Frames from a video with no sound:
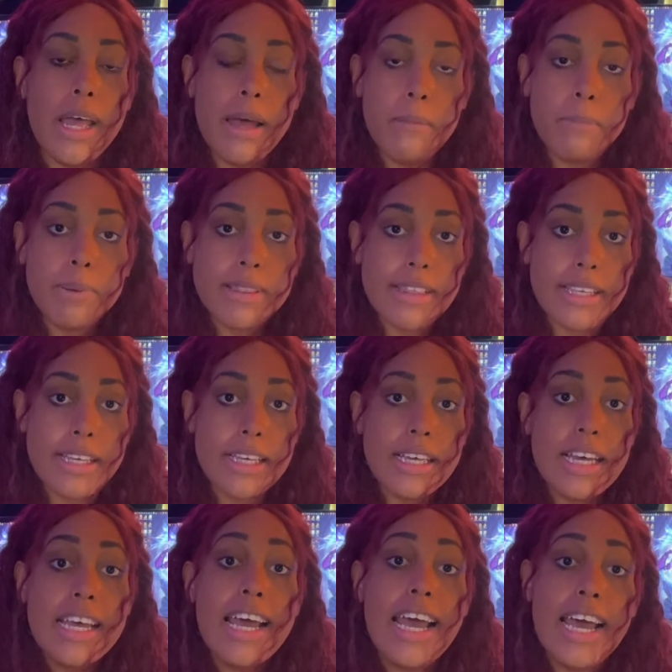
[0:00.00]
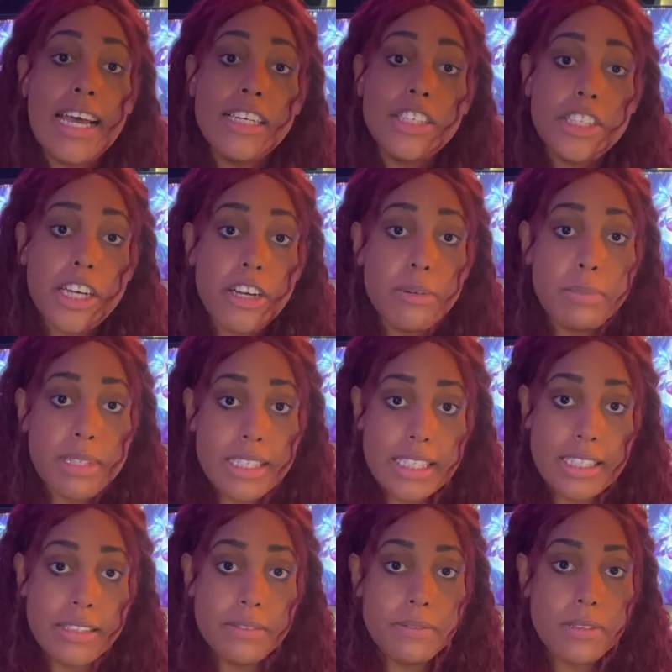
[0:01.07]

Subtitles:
empathy and shared beliefs.